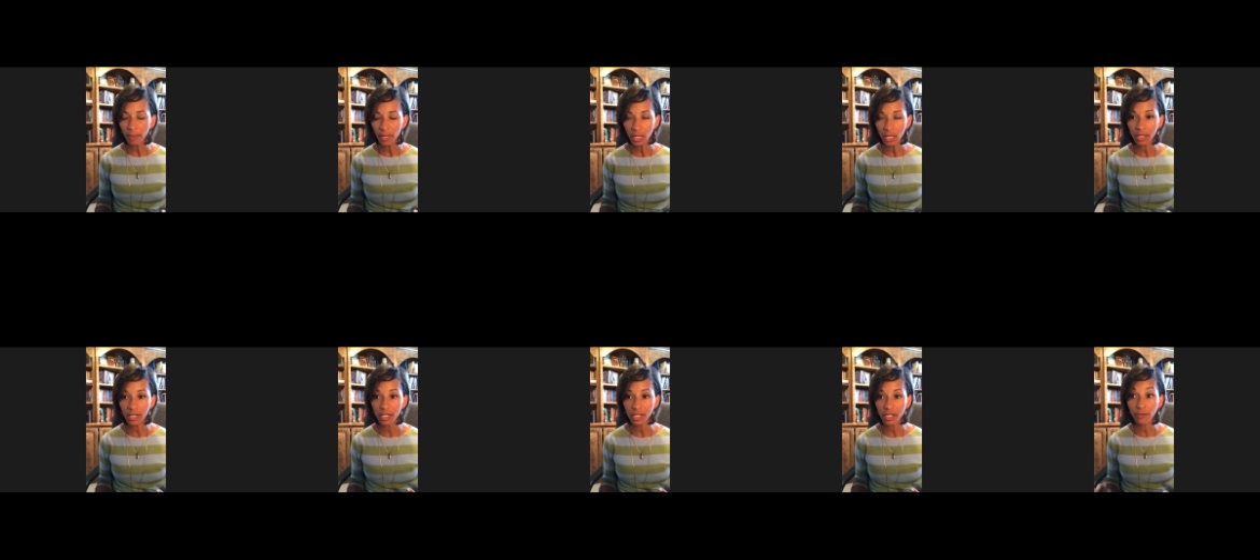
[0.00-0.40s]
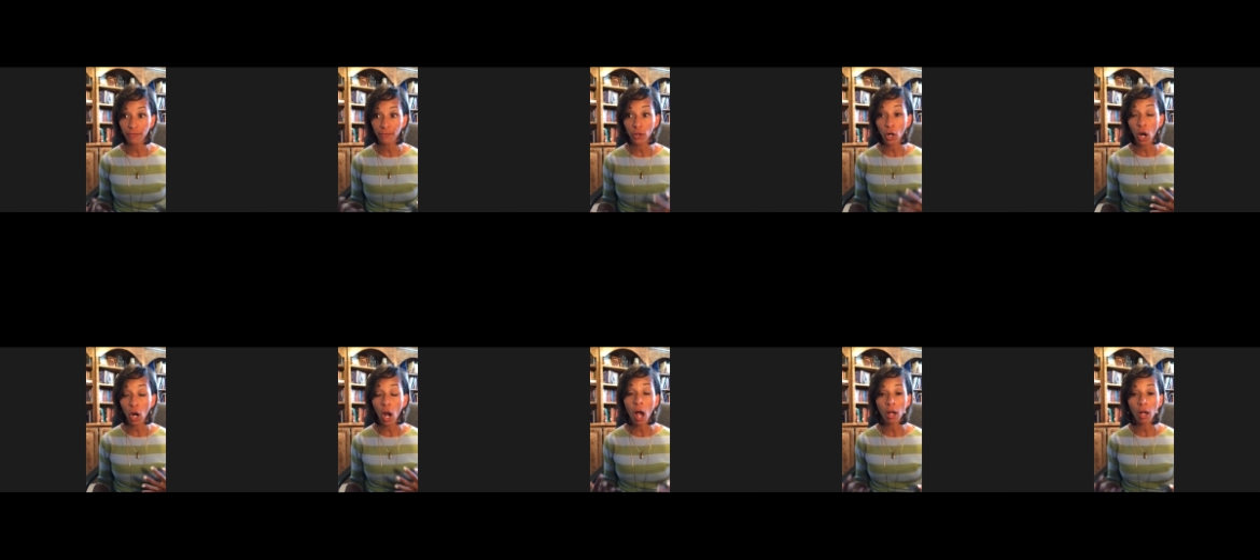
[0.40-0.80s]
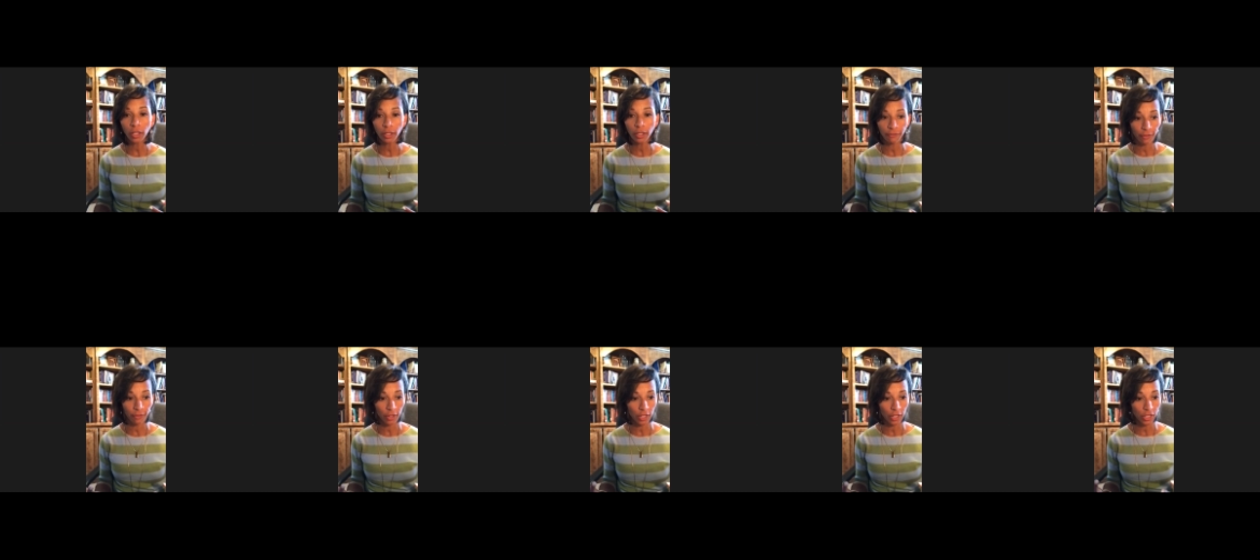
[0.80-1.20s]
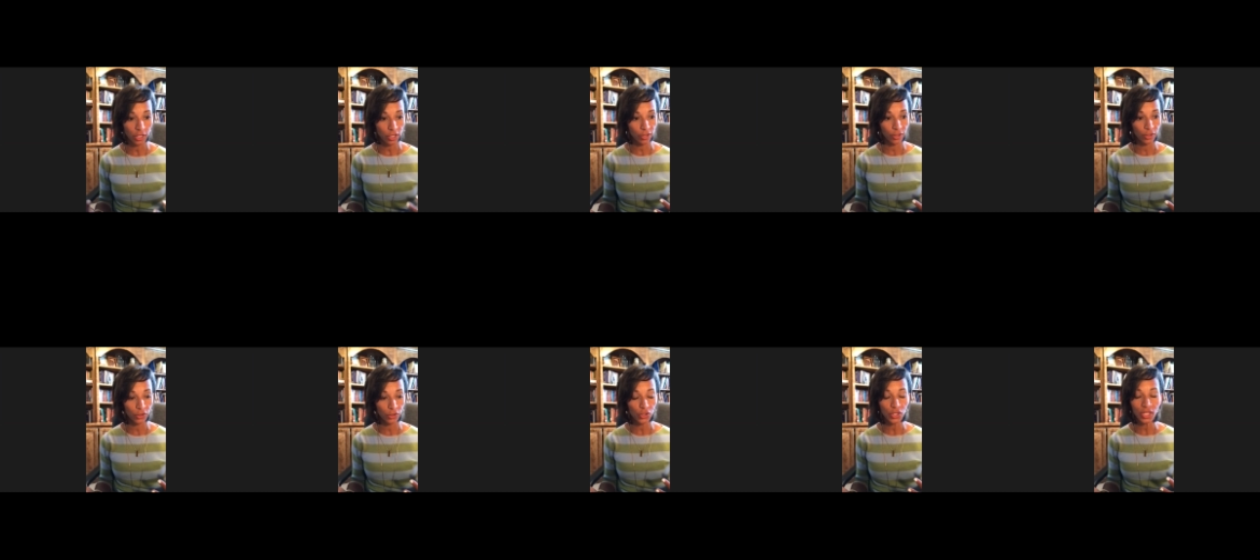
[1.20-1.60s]
because for all of us,
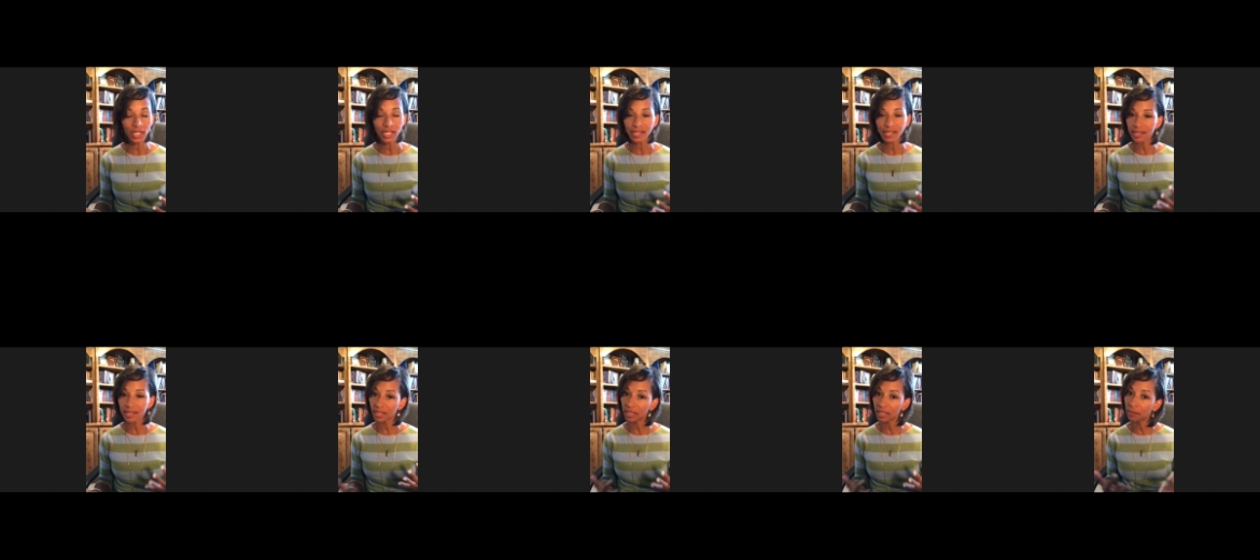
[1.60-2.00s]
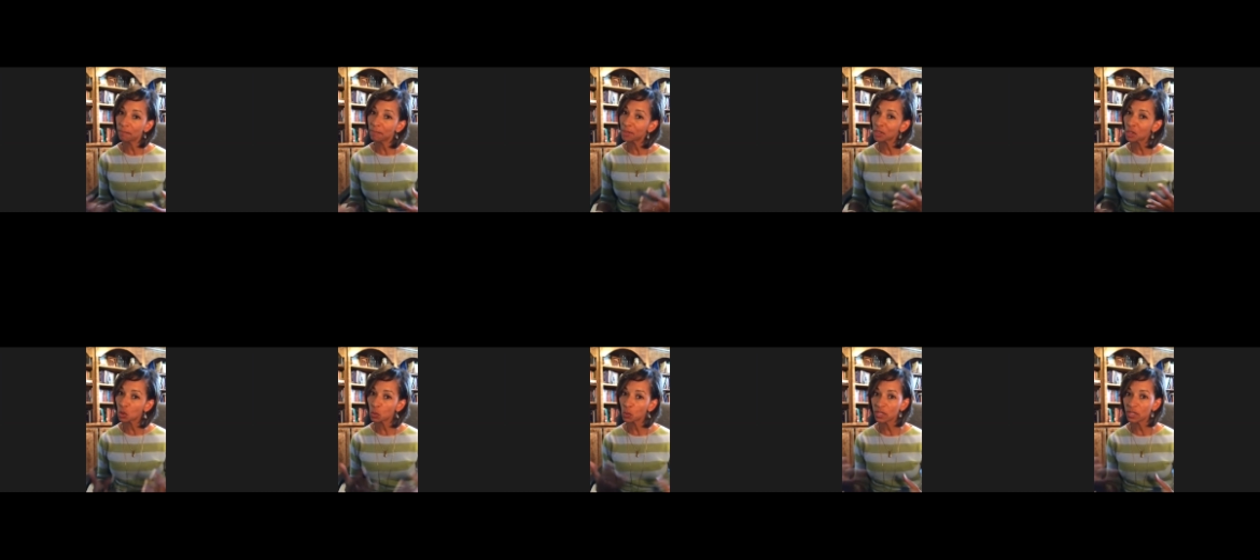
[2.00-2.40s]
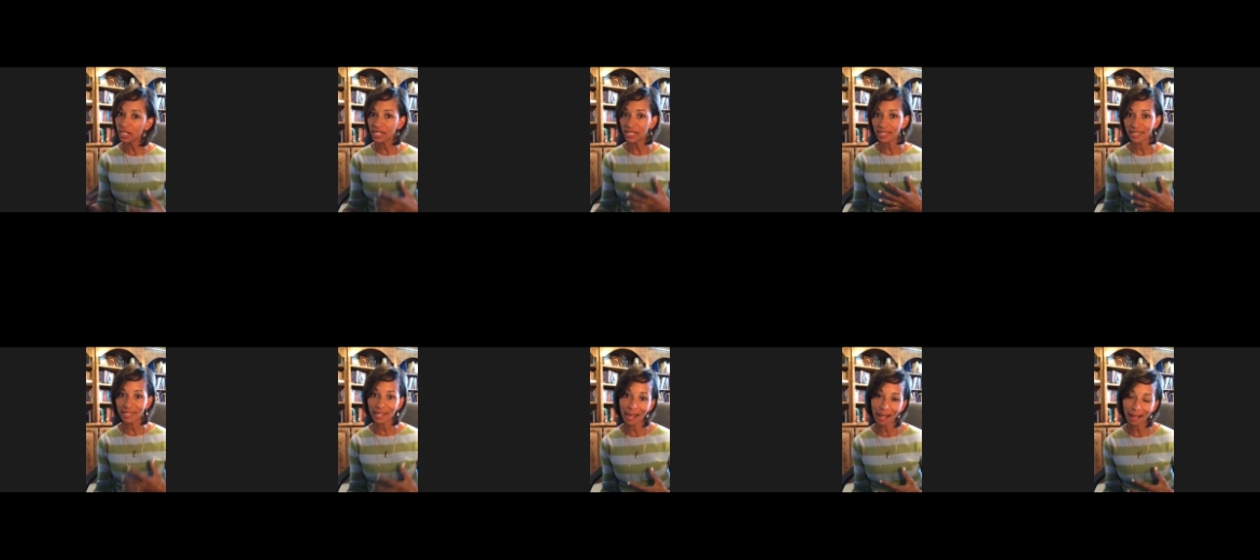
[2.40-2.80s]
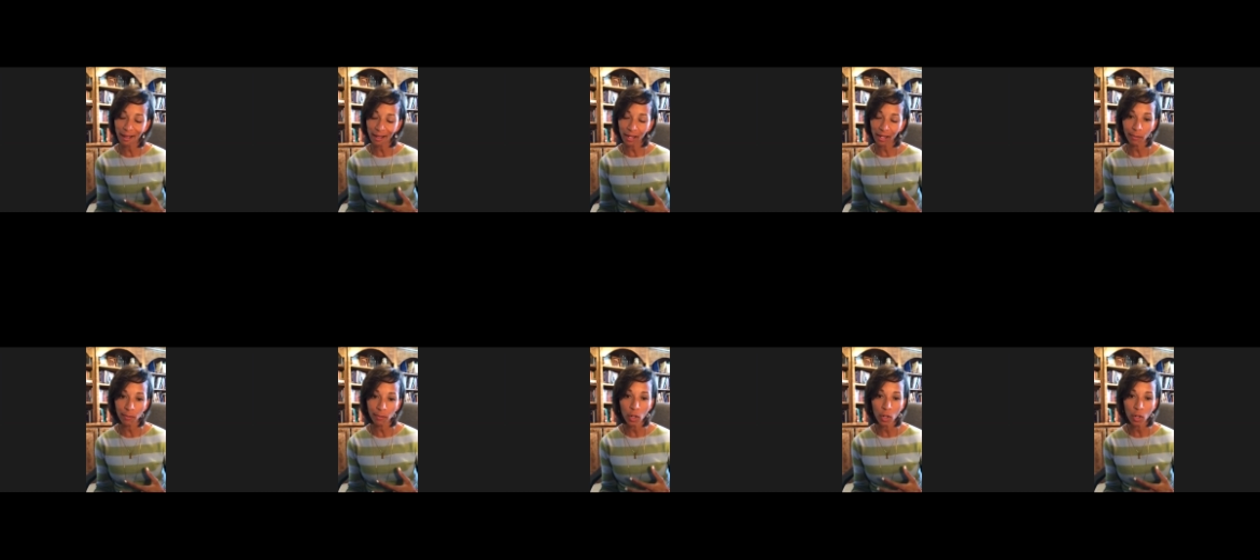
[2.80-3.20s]
there's this in between
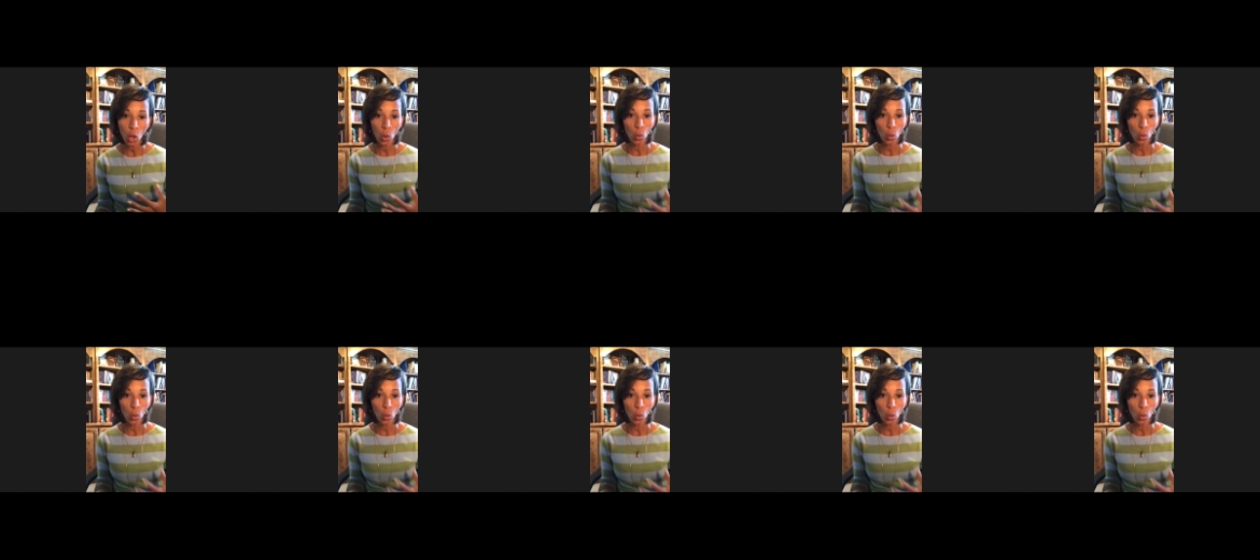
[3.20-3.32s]
time